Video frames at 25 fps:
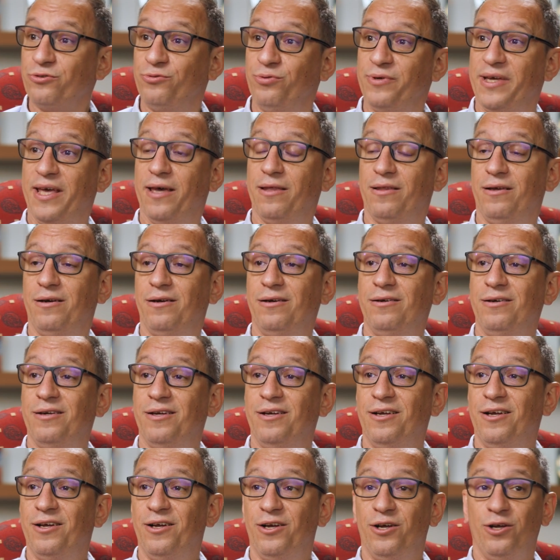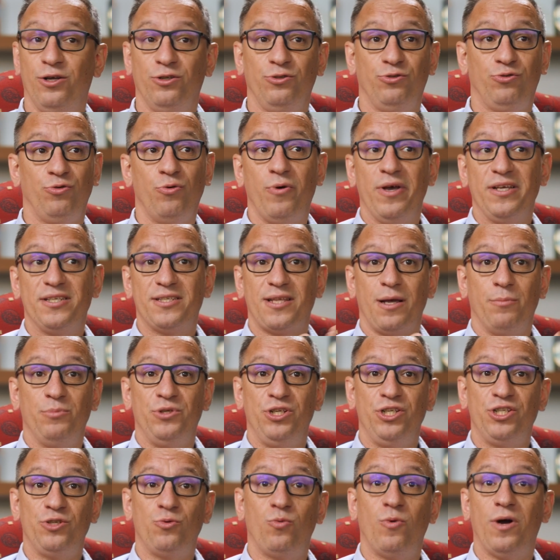together to
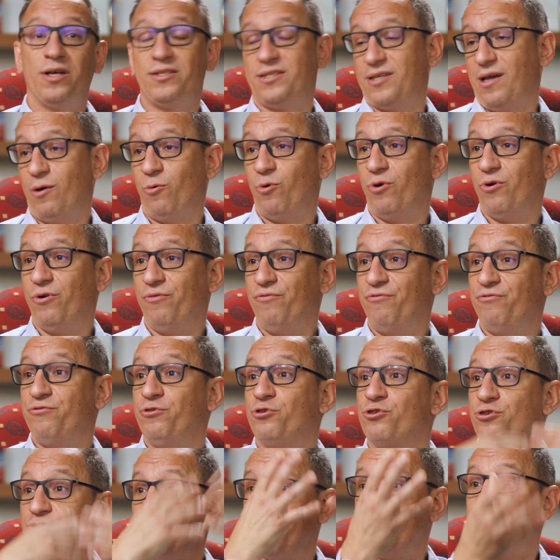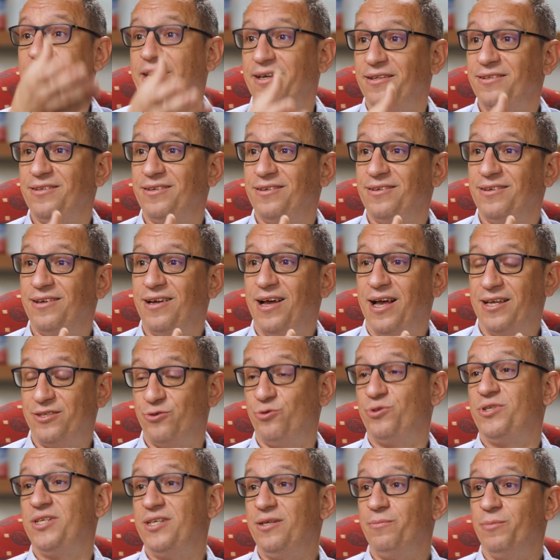establish what's our future state as
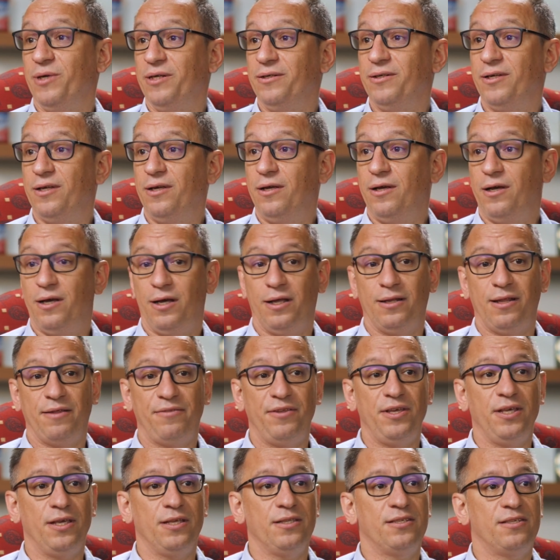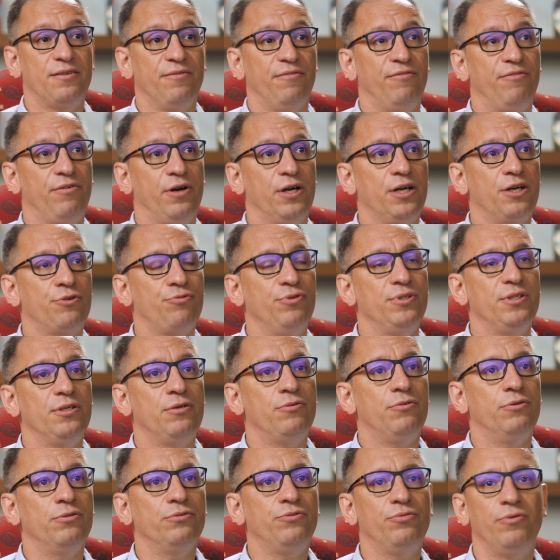a team. And I think it's very
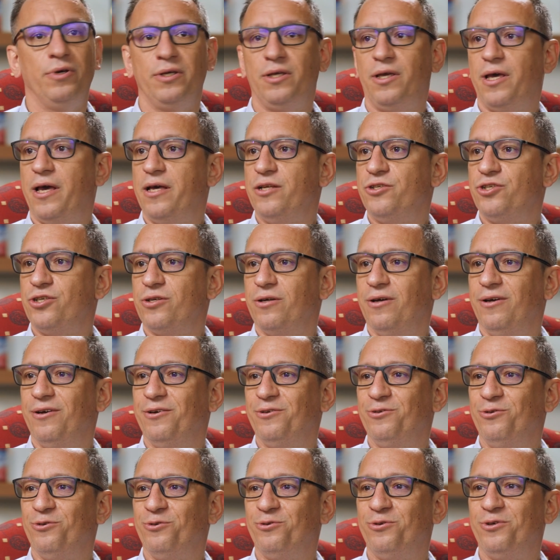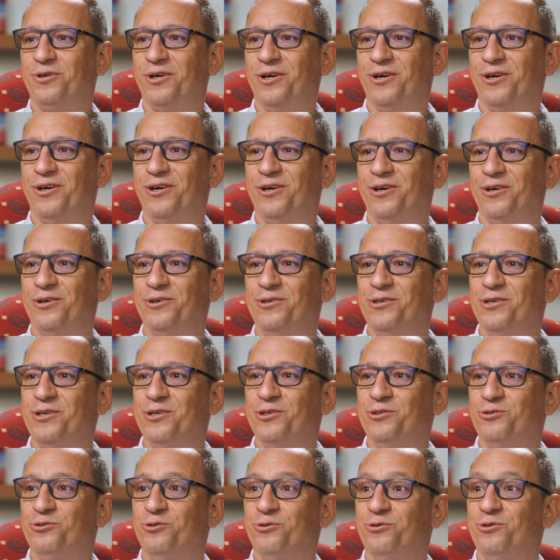critical to engage,
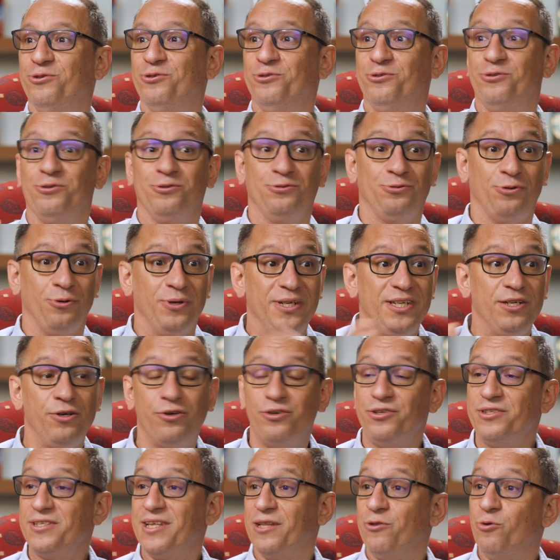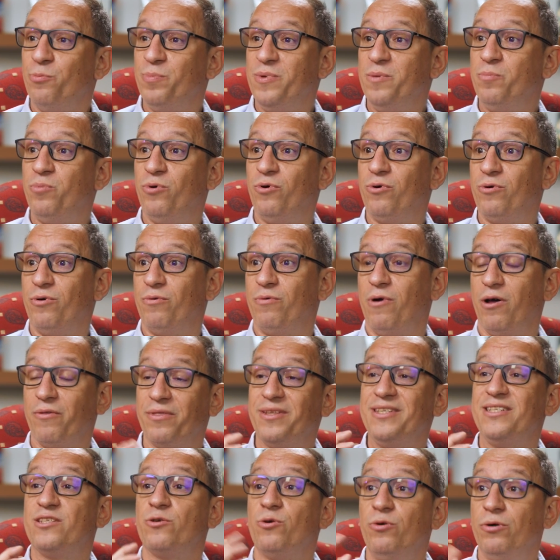the leaders and the people around
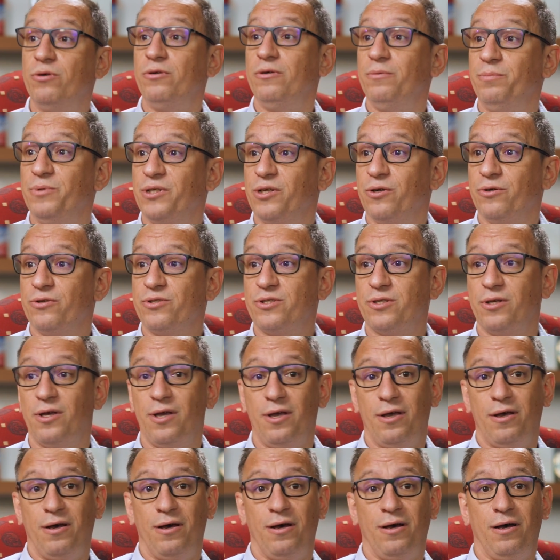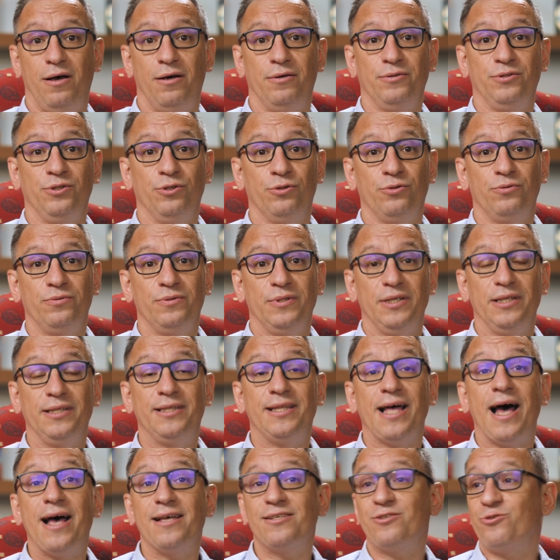this goal, because it
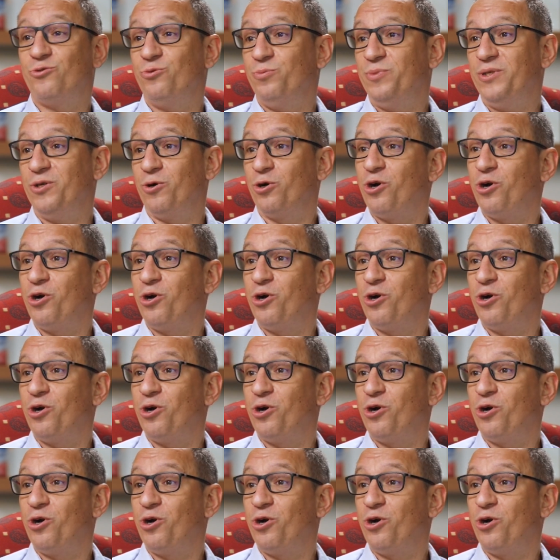has to be a